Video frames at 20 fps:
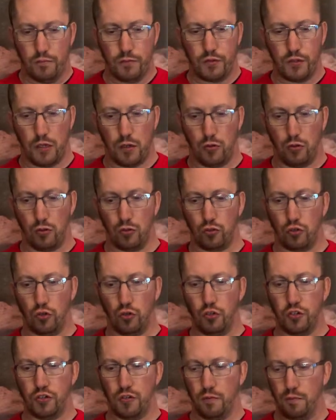So all
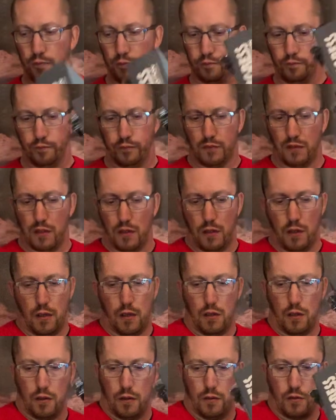good.
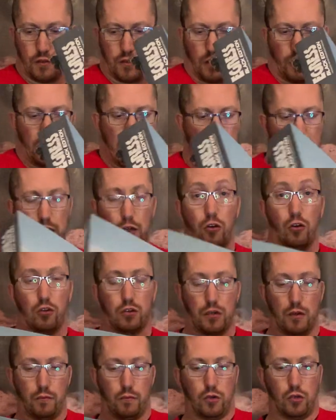So with any luck,
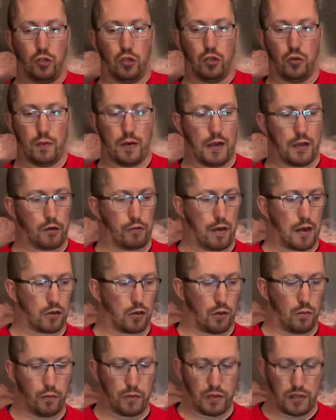I'm going to crack
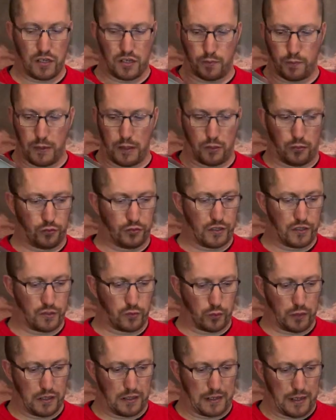on with this build this
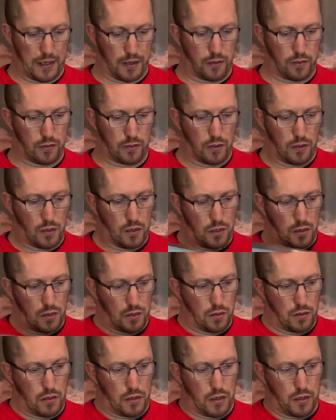weekend,
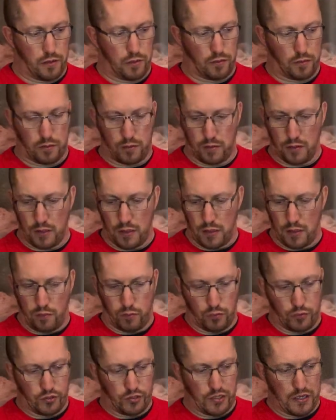and
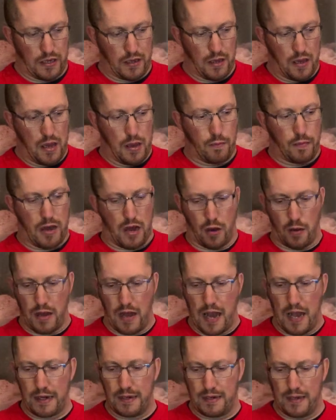we'll see. Now,
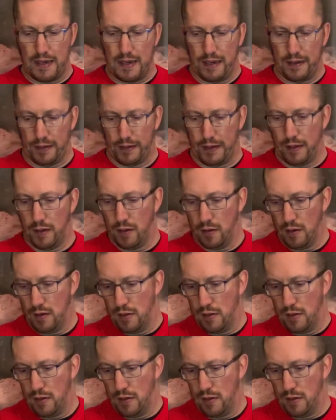ideally,